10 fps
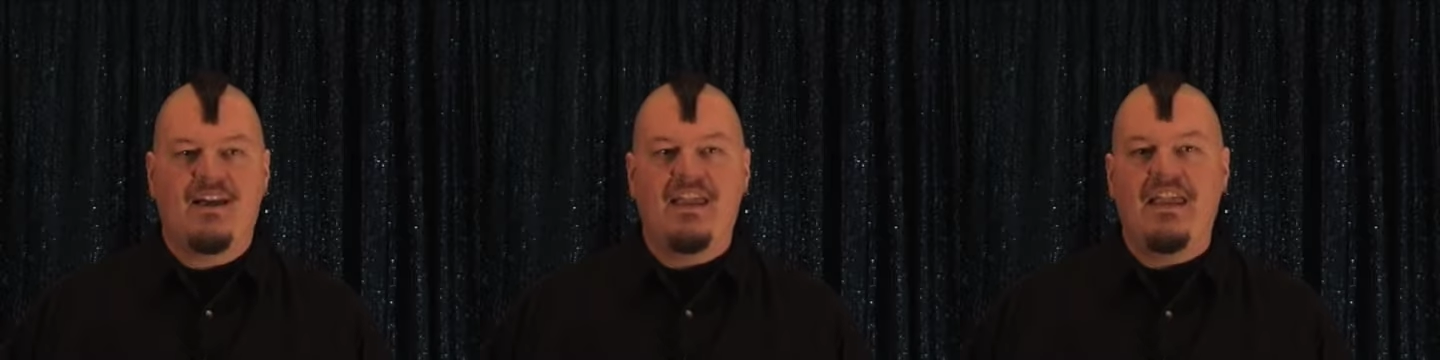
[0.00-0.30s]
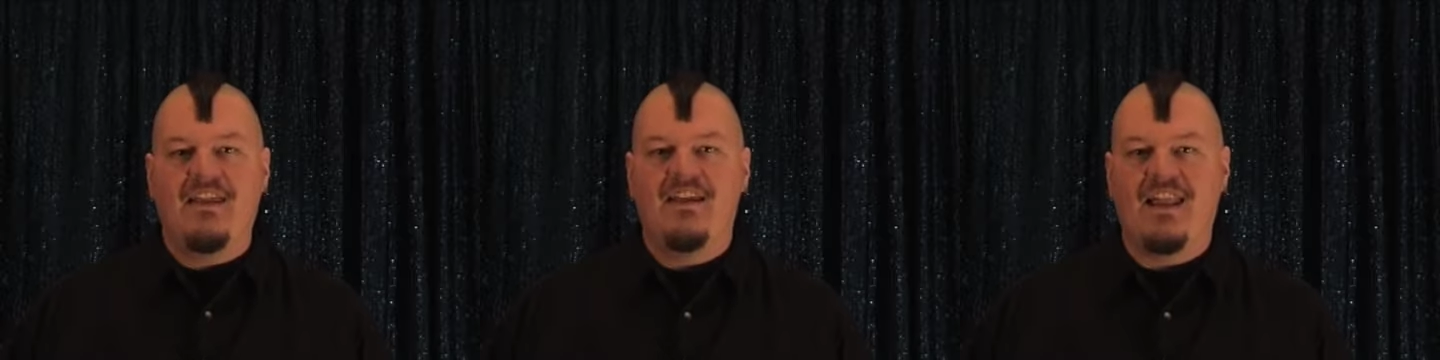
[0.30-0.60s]
a
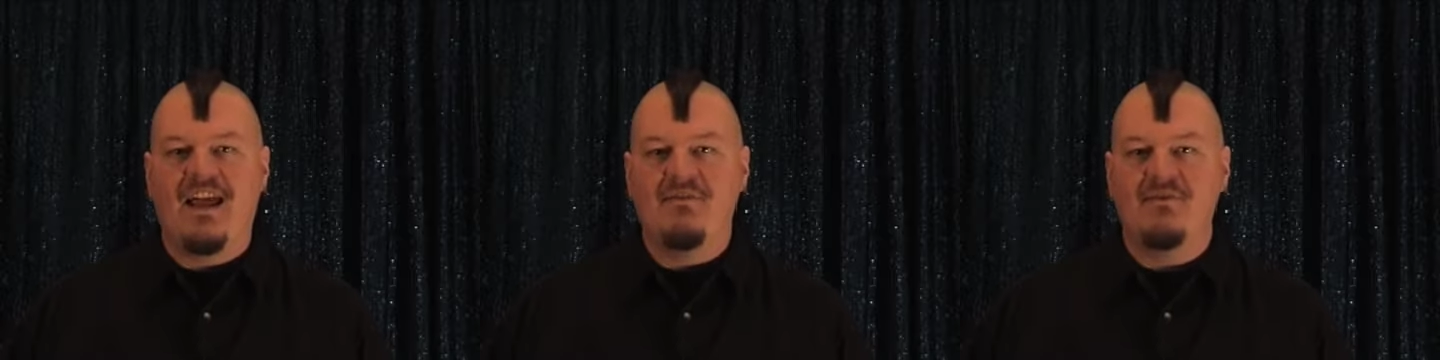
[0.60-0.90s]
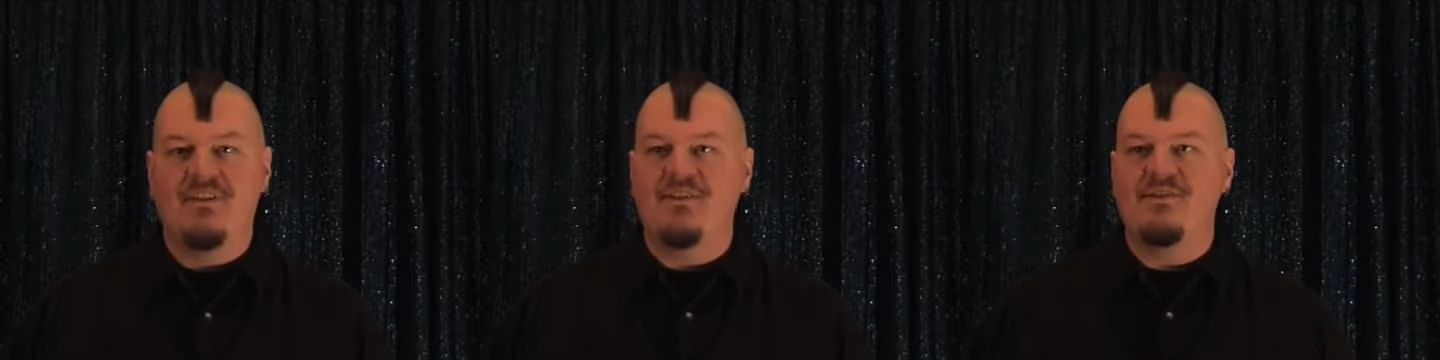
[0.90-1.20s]
geek, and
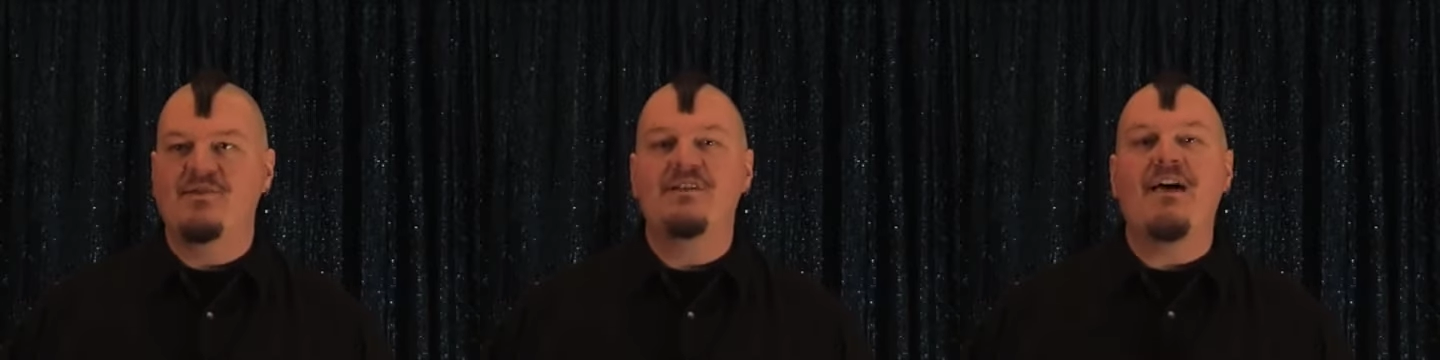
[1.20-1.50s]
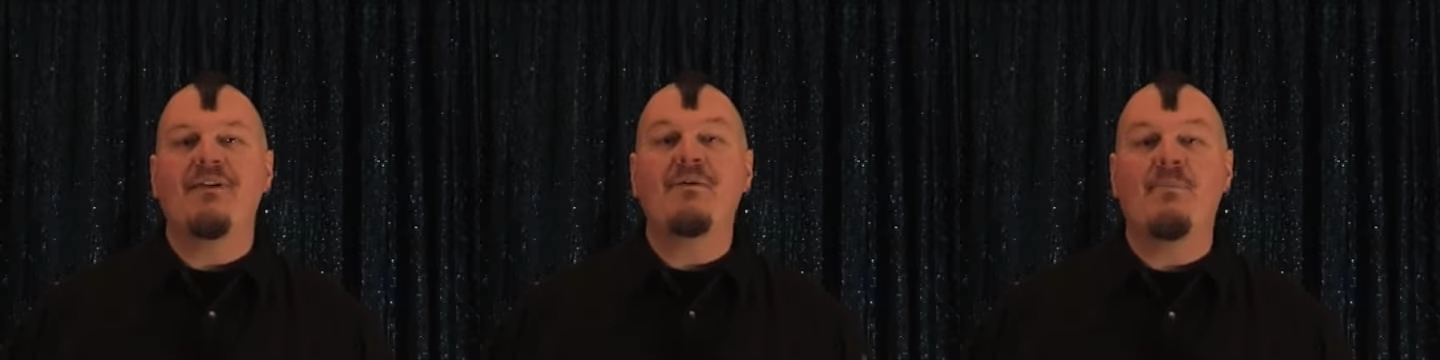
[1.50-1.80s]
I there, there's
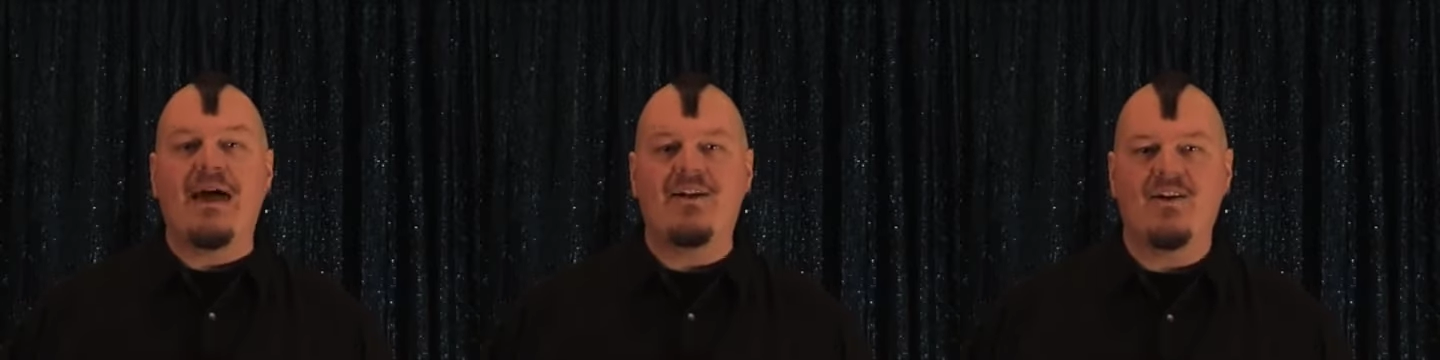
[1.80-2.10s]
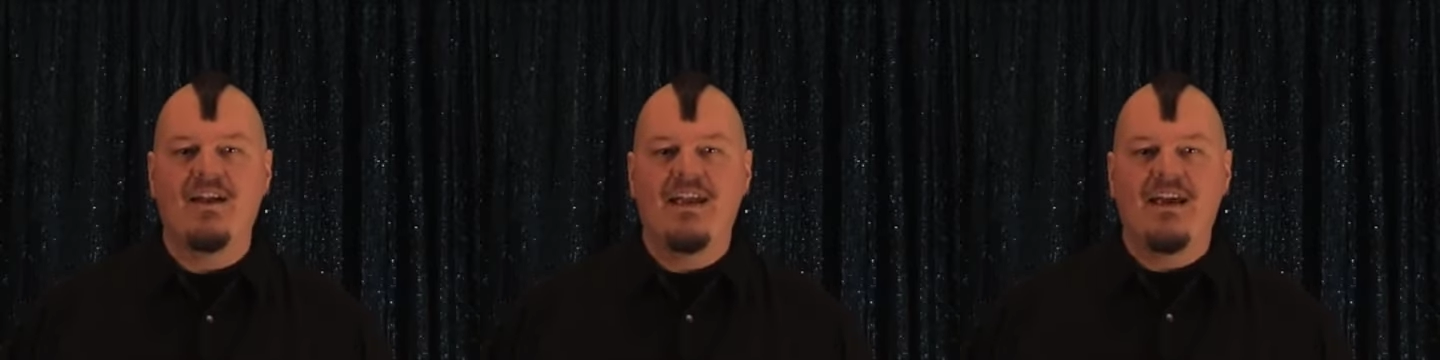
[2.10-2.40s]
nothing
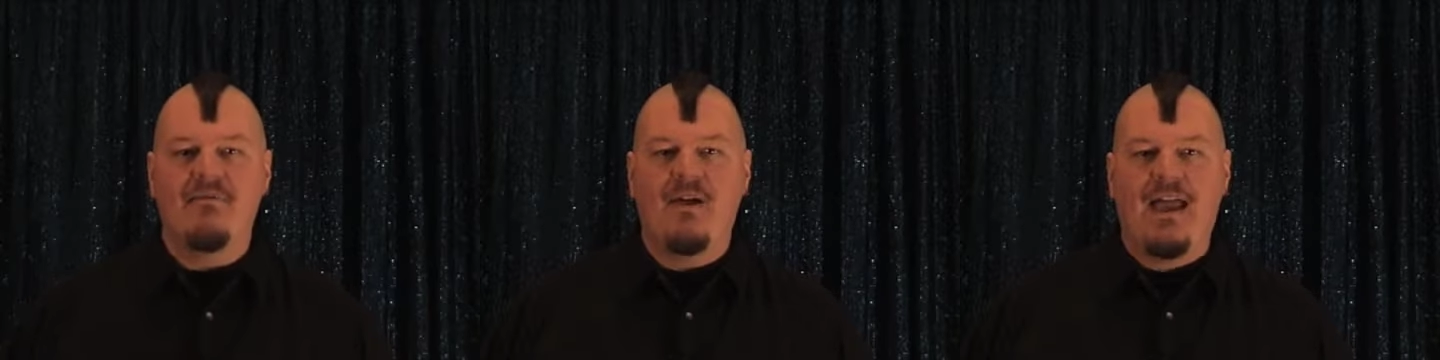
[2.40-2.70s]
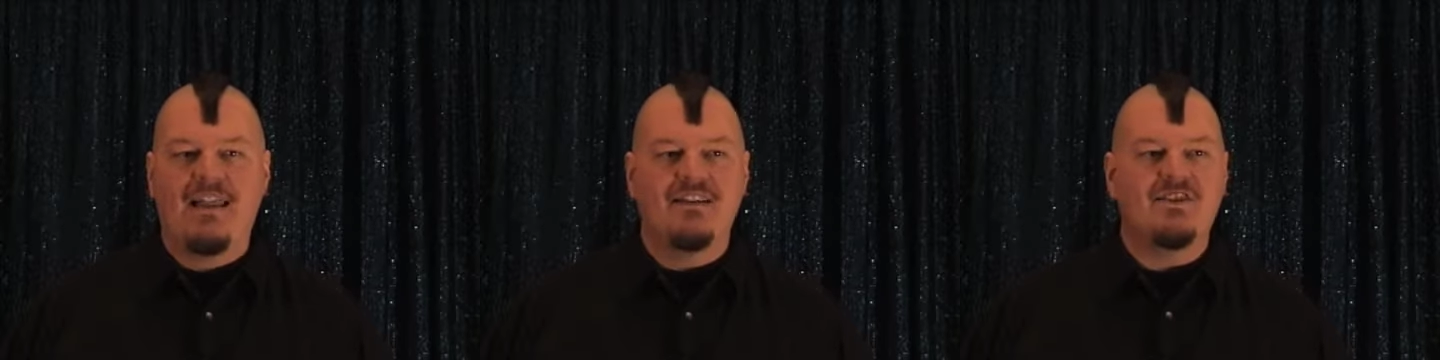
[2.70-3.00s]
better
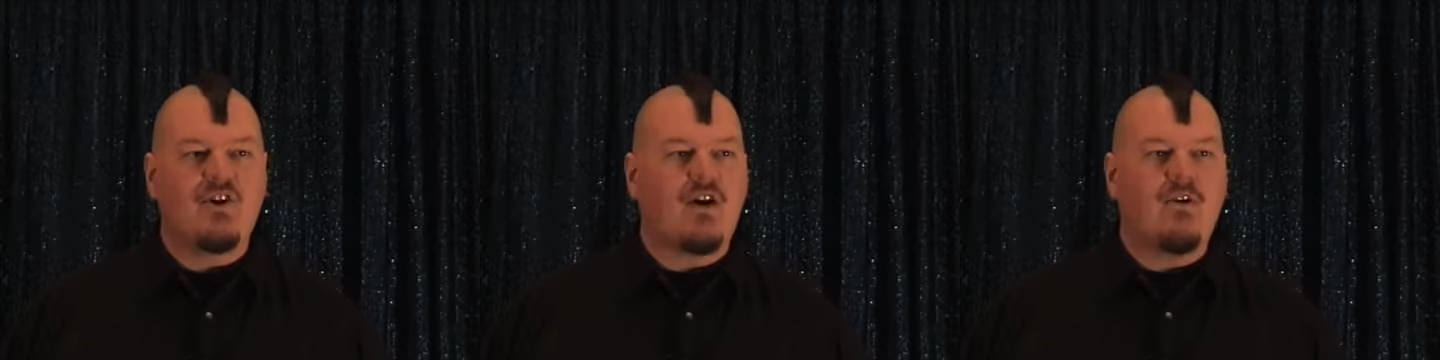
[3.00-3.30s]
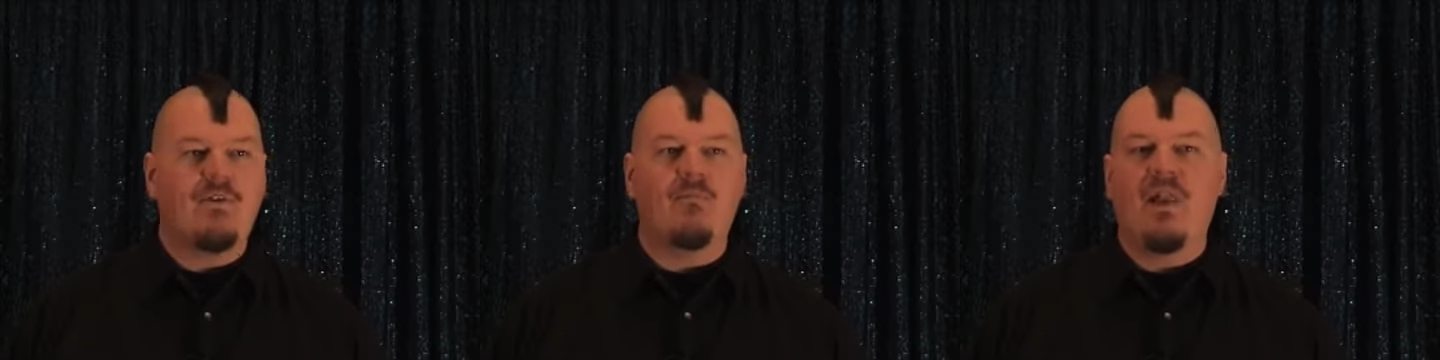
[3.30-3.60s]
than
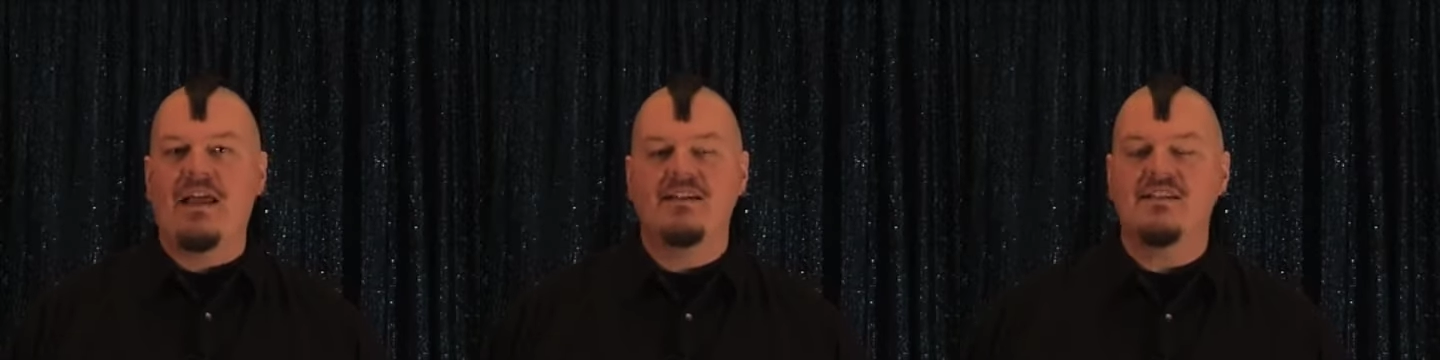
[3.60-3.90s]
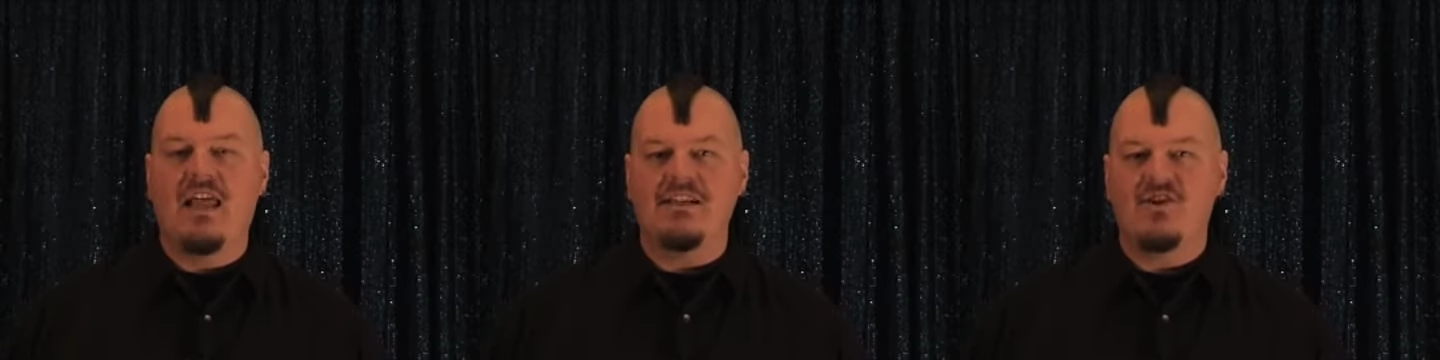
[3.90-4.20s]
starting with a blank
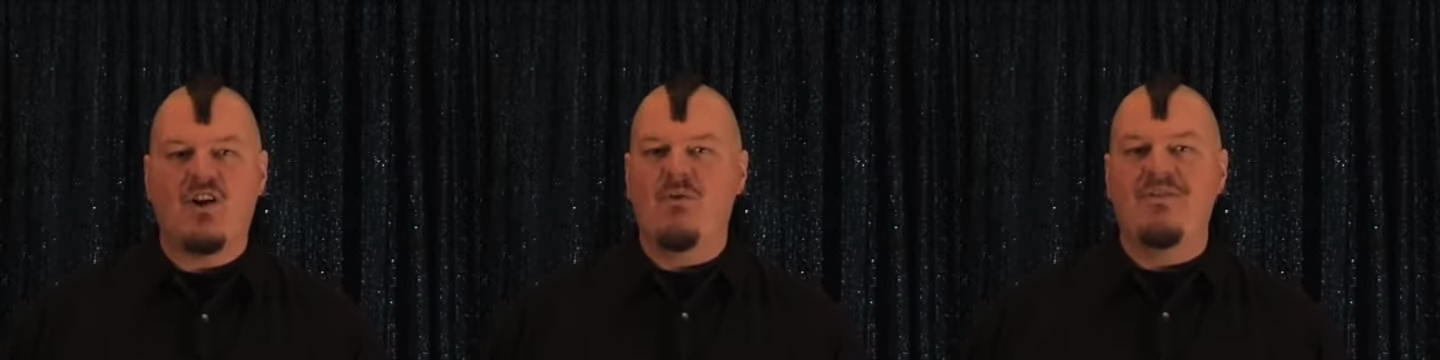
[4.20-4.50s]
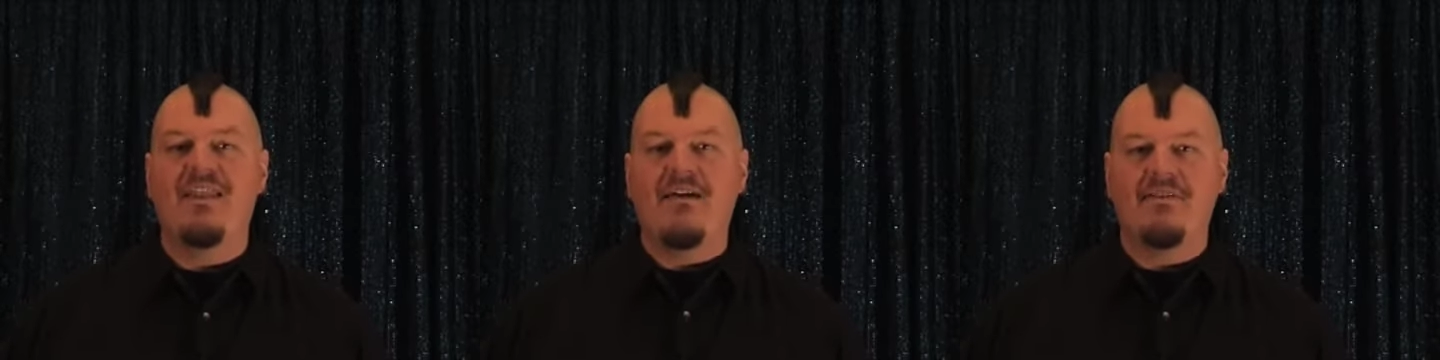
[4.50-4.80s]
slate, starting
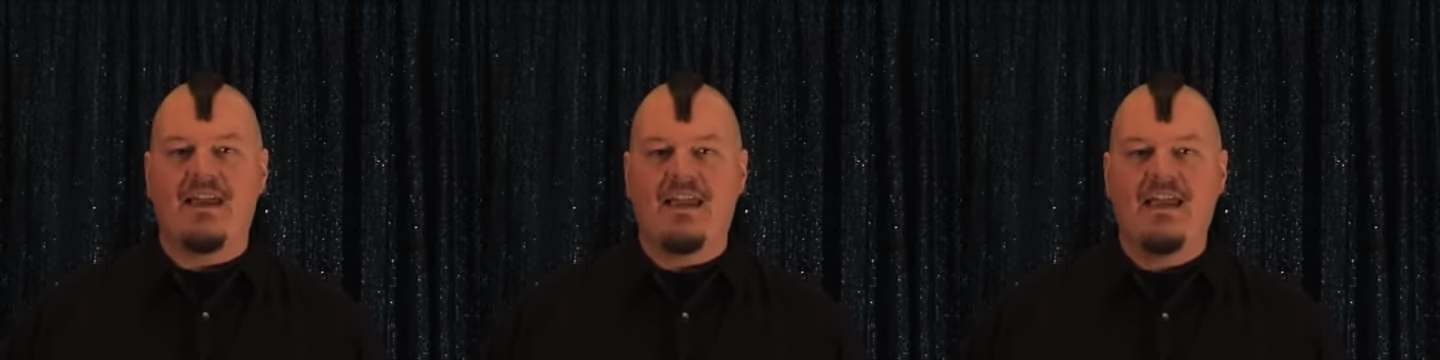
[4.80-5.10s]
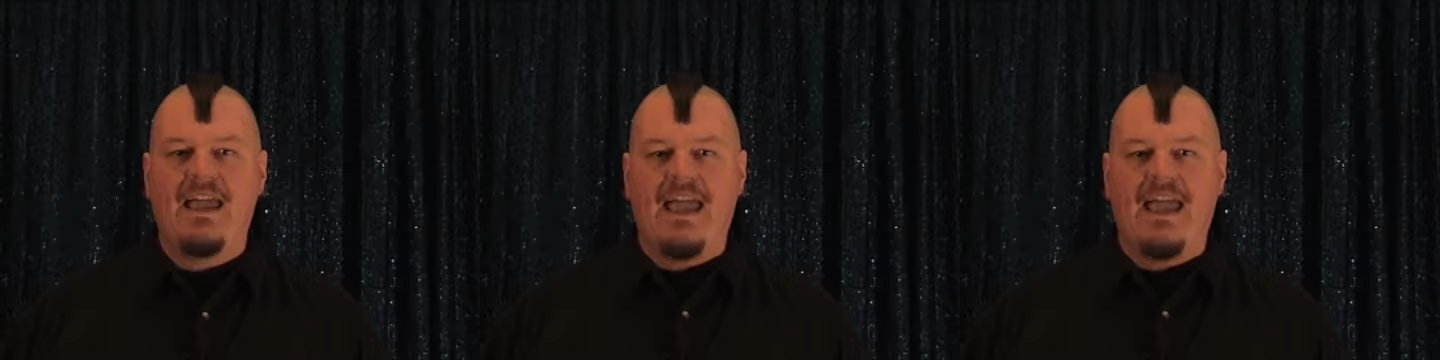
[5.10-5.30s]
with nothing,